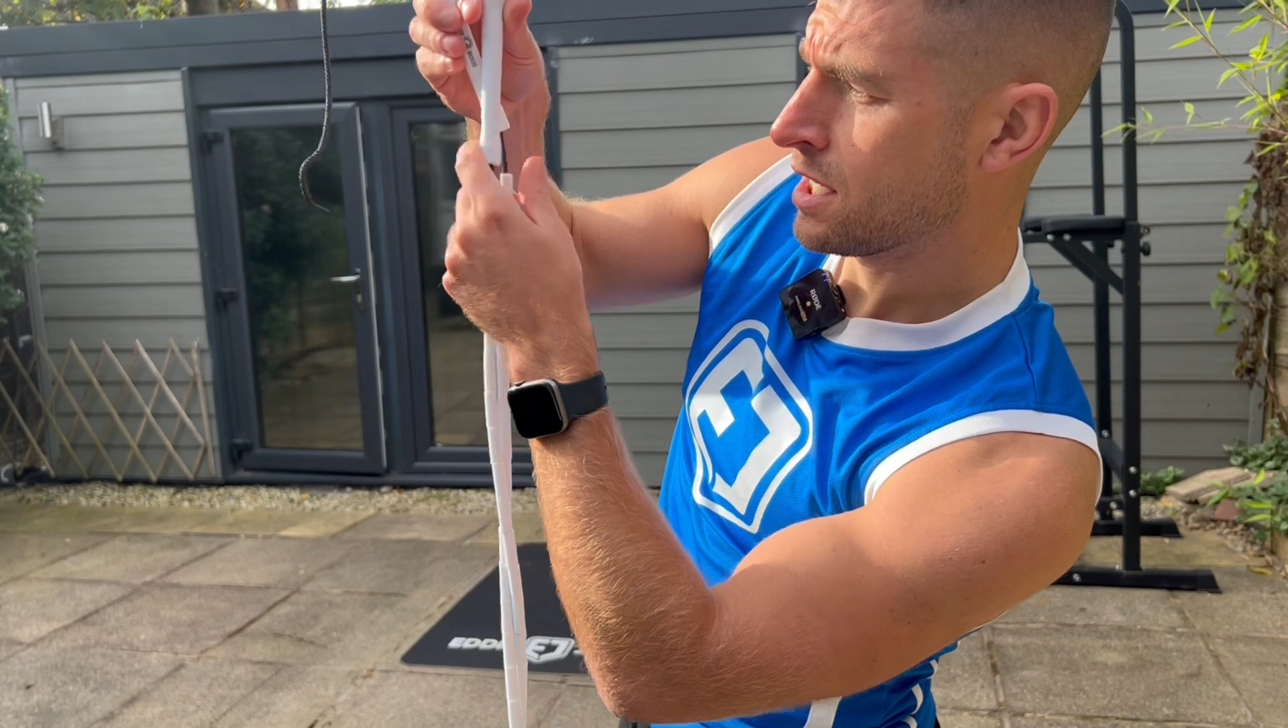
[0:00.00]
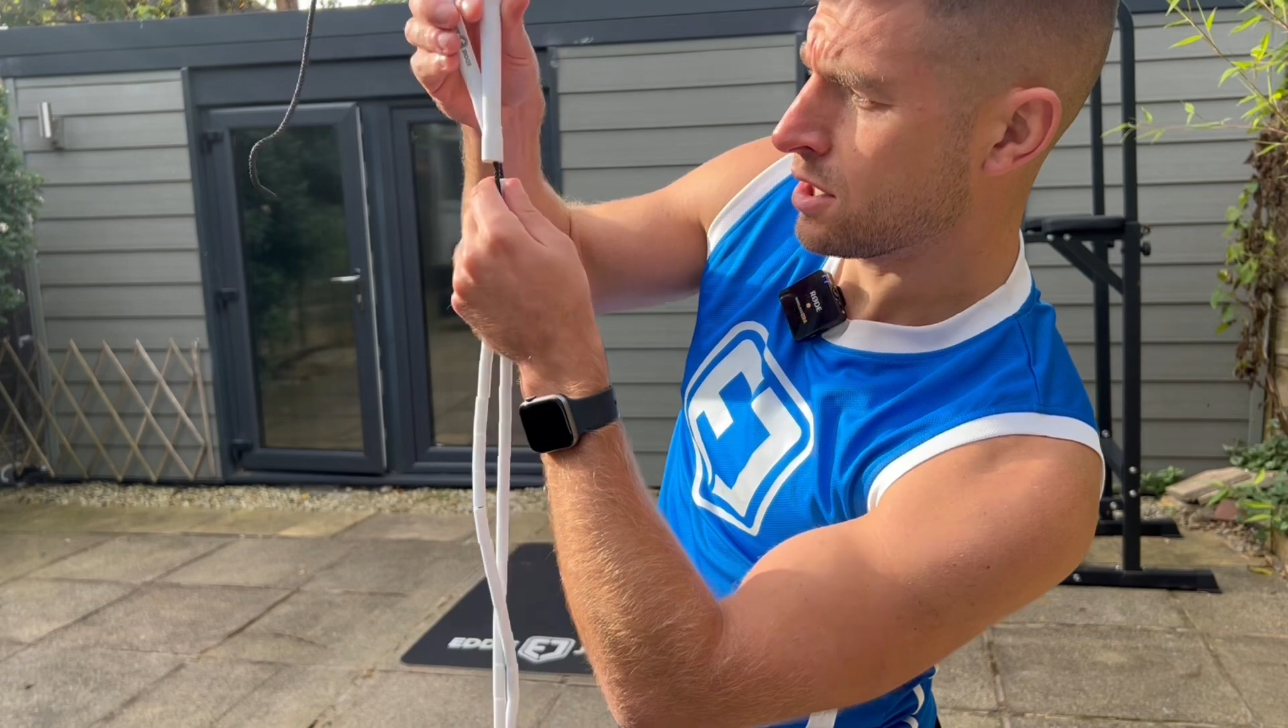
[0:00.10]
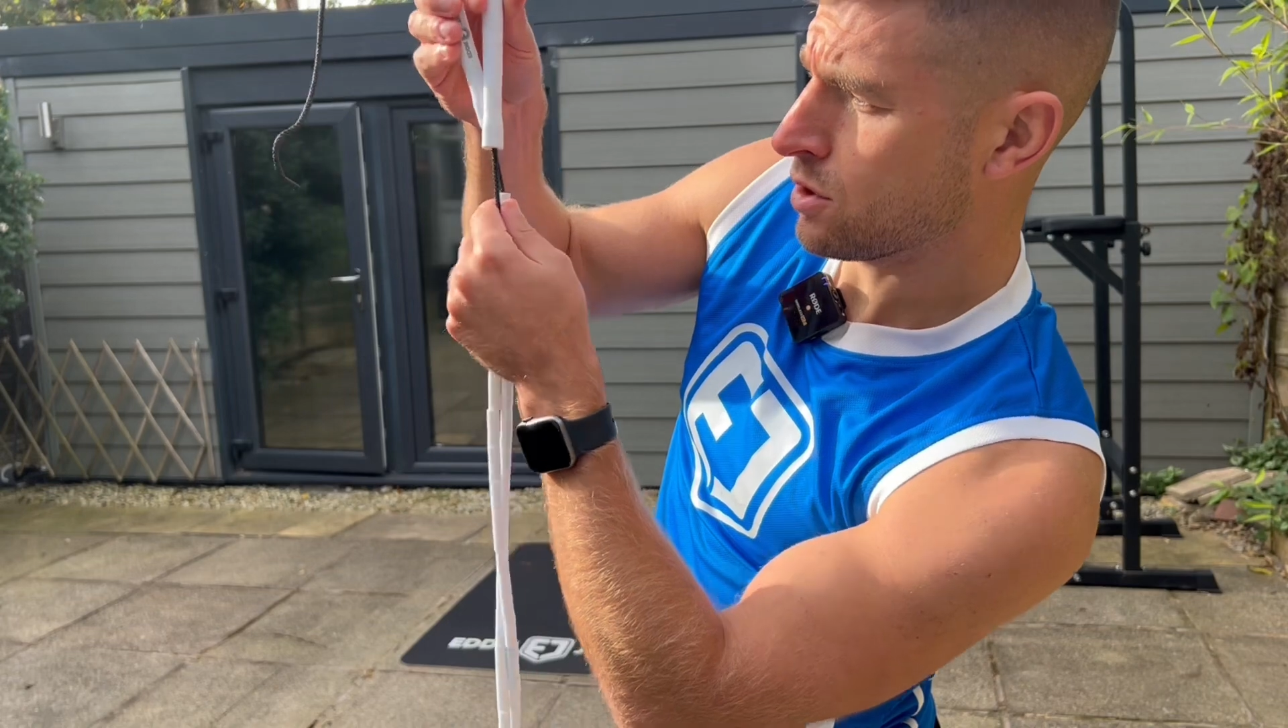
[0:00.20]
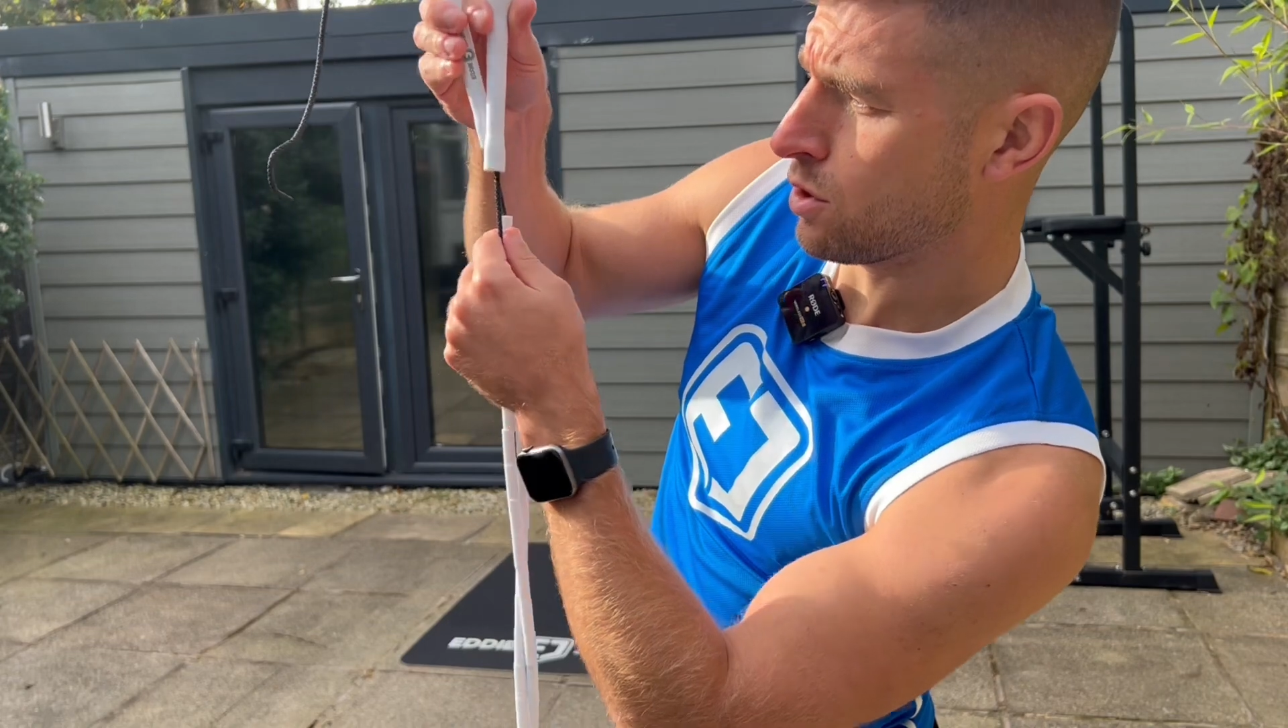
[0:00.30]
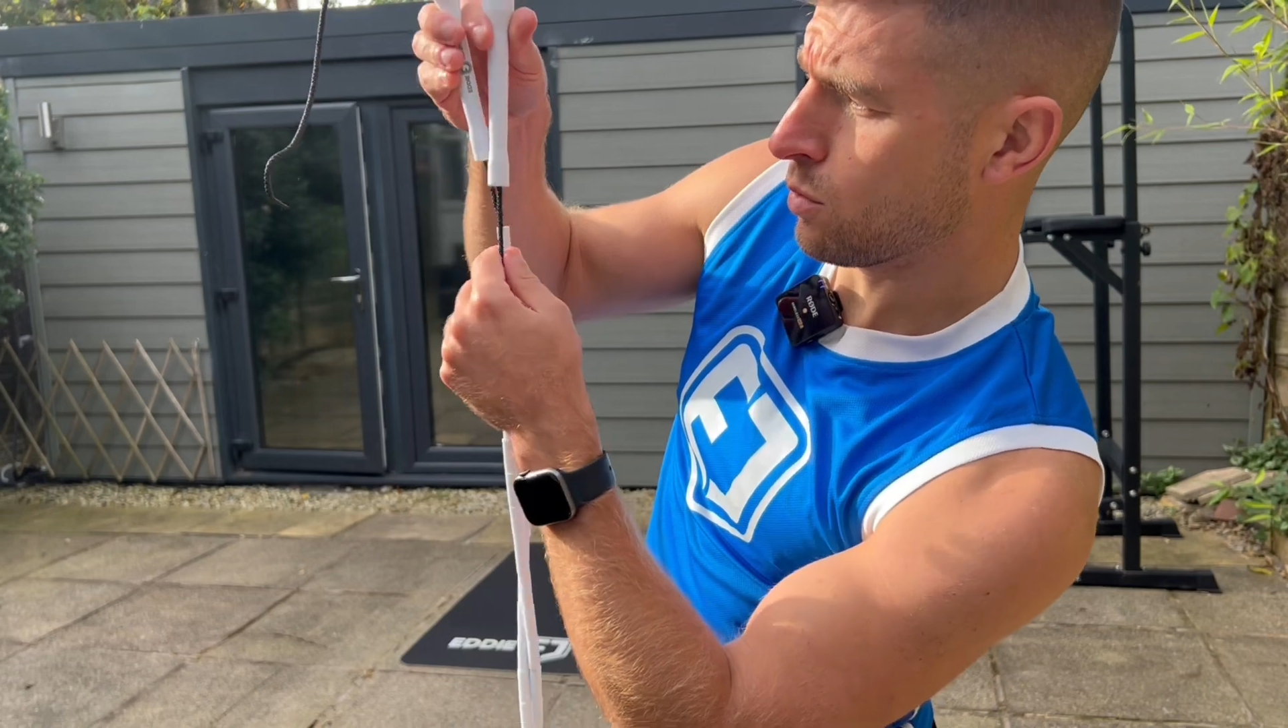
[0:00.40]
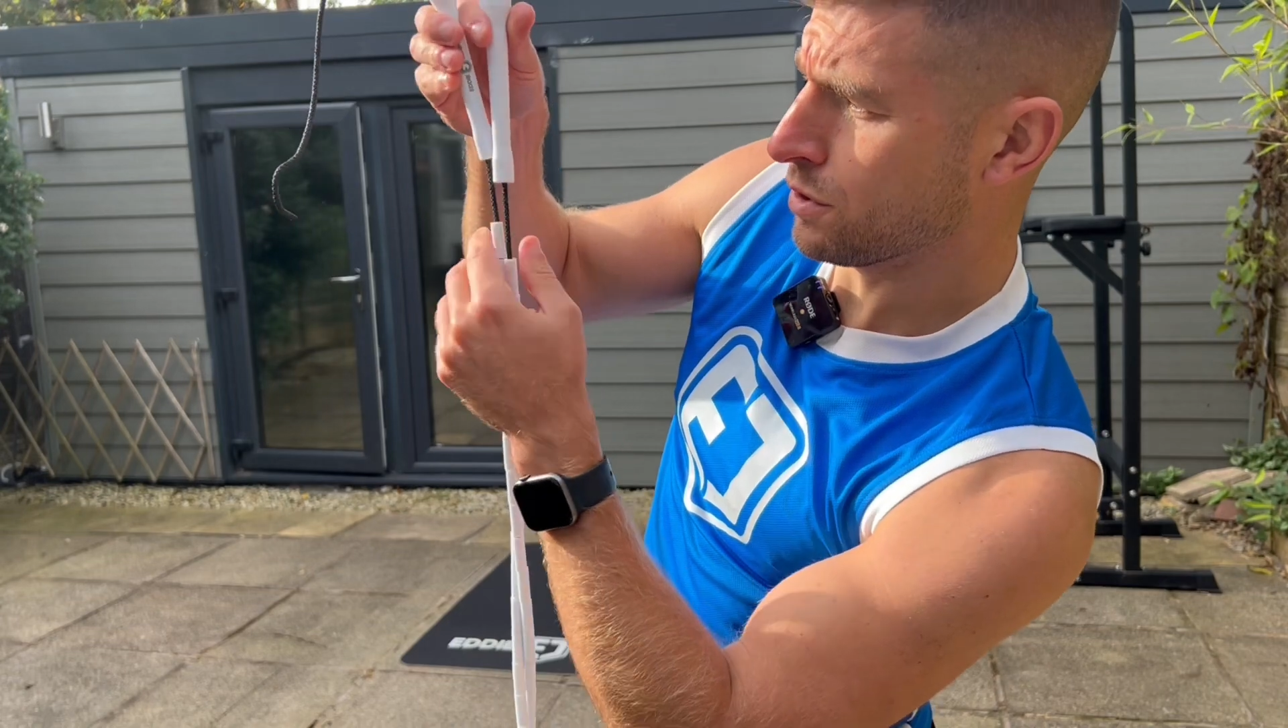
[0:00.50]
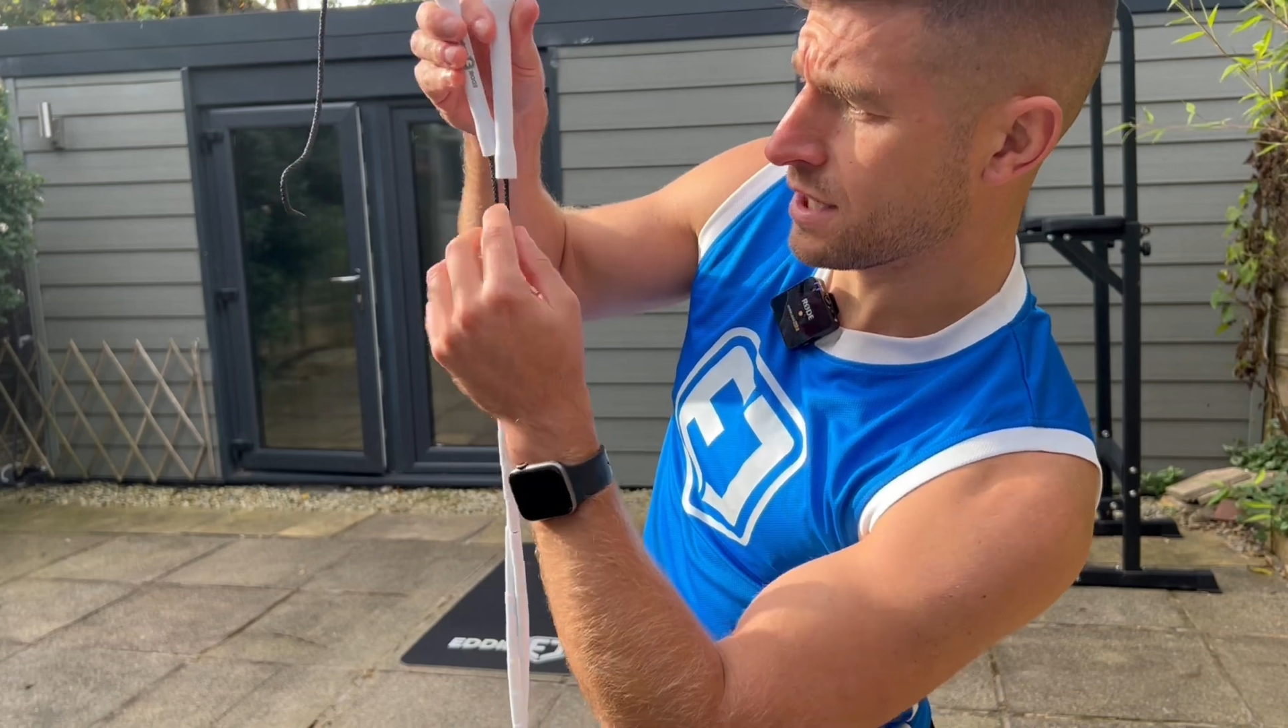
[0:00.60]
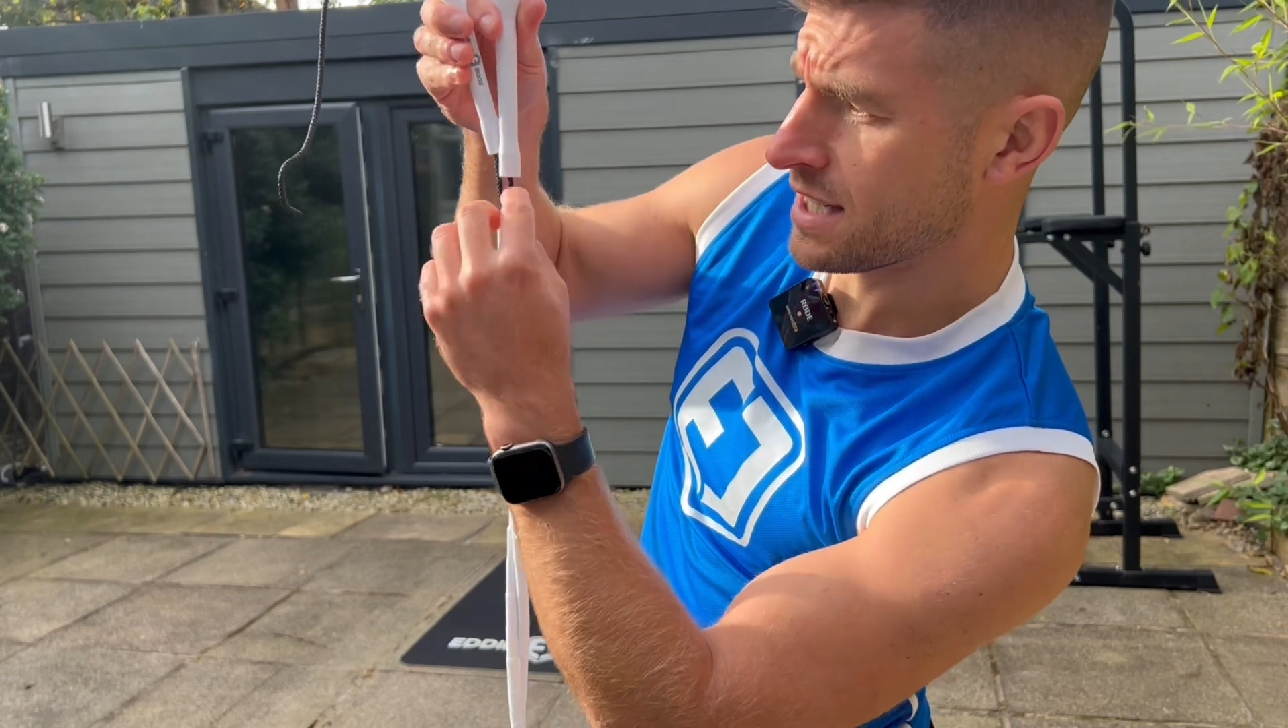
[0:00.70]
You do want to